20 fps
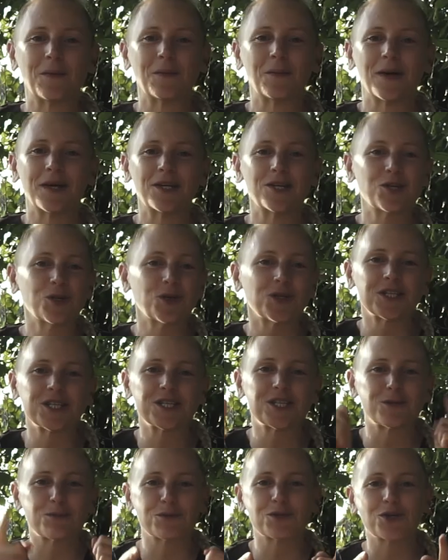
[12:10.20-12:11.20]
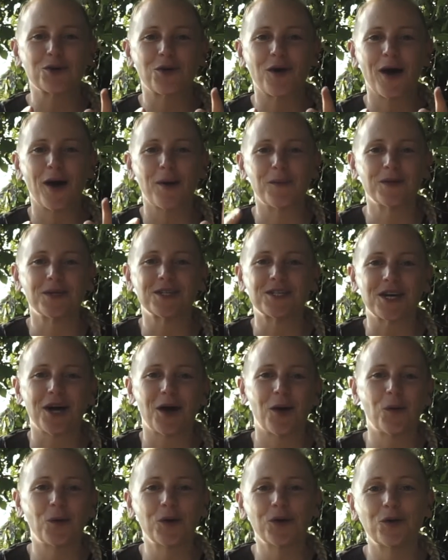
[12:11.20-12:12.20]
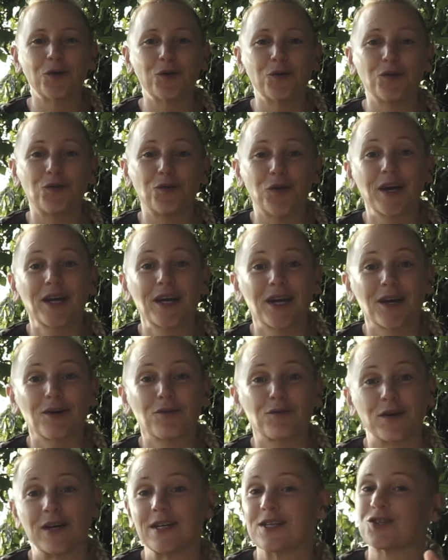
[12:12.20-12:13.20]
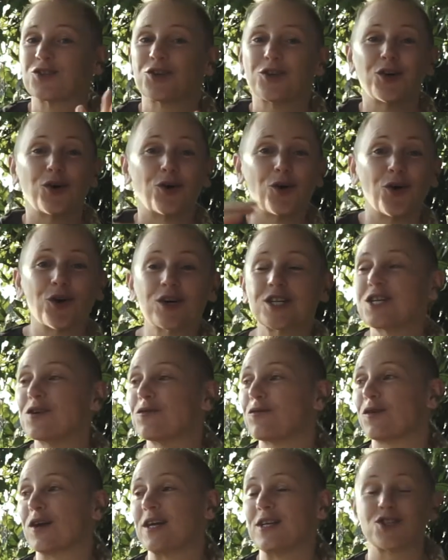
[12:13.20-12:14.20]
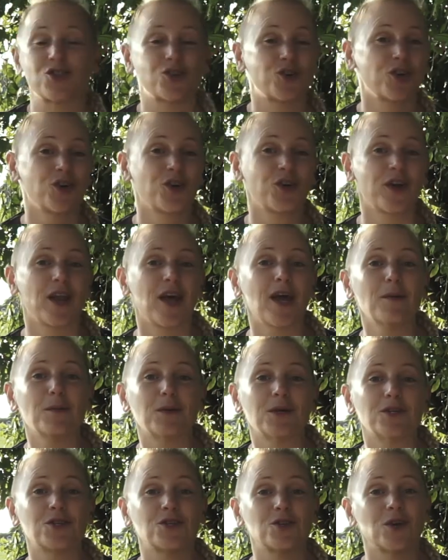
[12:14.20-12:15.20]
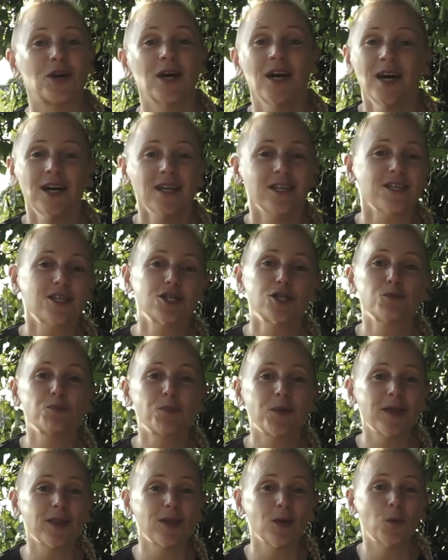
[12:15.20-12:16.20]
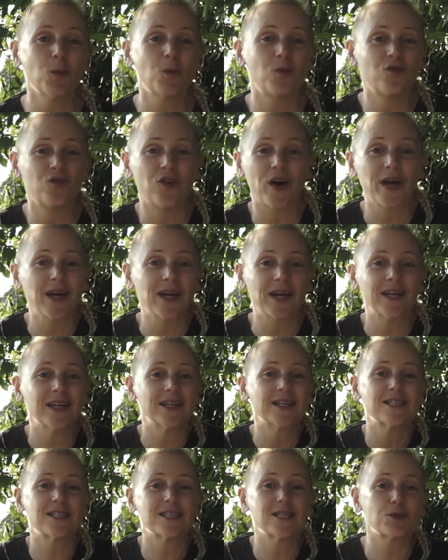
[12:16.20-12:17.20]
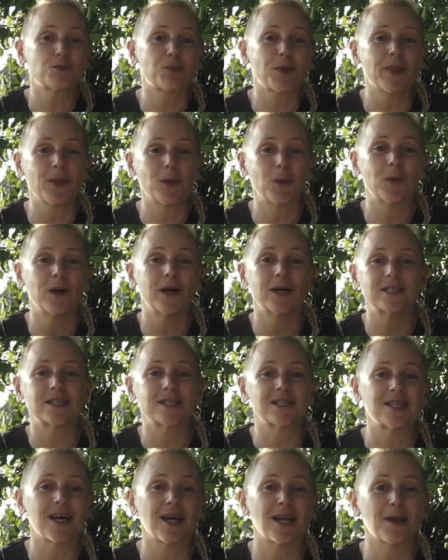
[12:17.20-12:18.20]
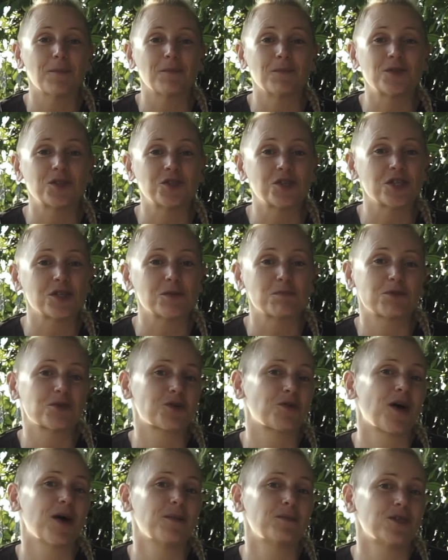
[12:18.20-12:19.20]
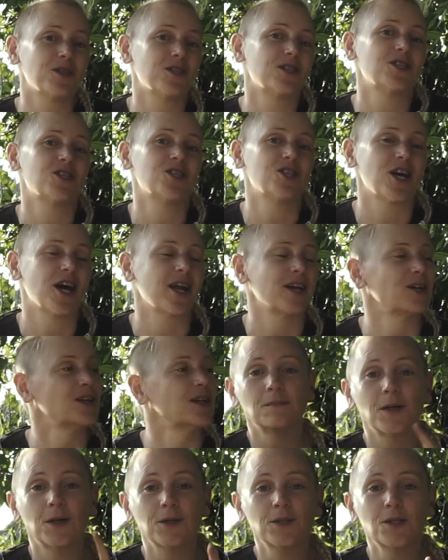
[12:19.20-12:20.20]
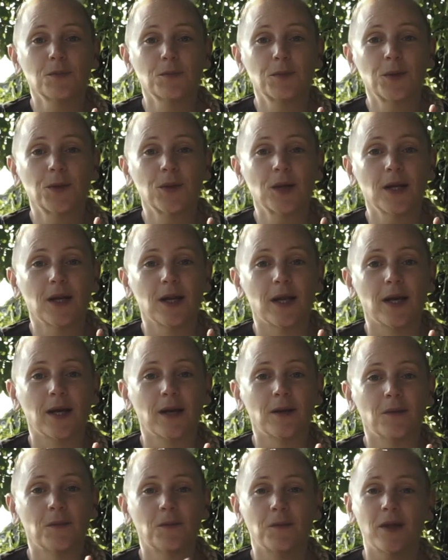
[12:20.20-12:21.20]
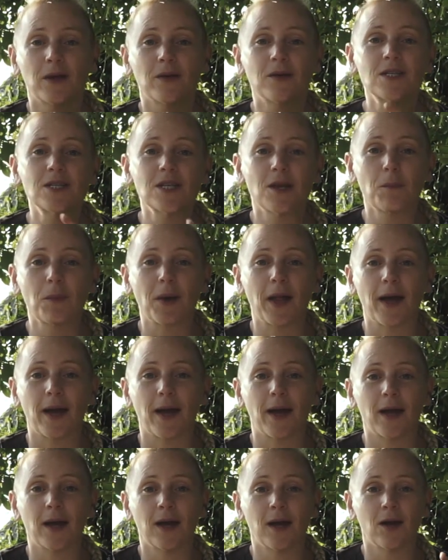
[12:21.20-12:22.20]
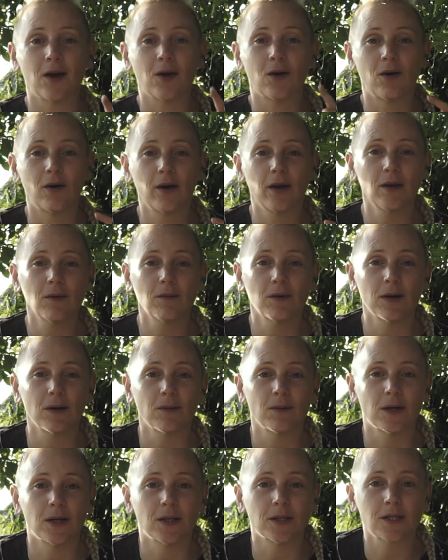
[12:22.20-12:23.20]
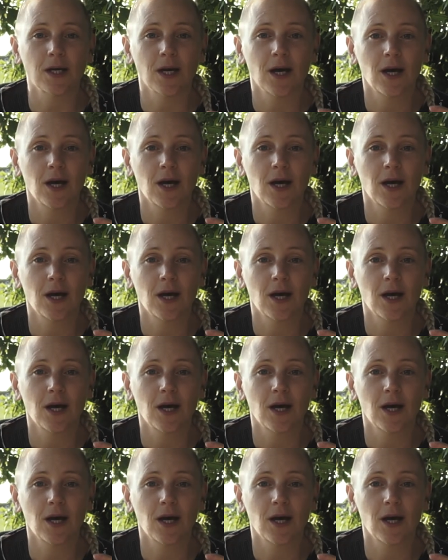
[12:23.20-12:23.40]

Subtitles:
Make sure to subscribe and tell all your Viking friends or your horsey friends or your neighbors, or just spread the Vikingness and spread the words and tell them to subscribe to this channel. Most importantly, whether it's in a play or in the real world,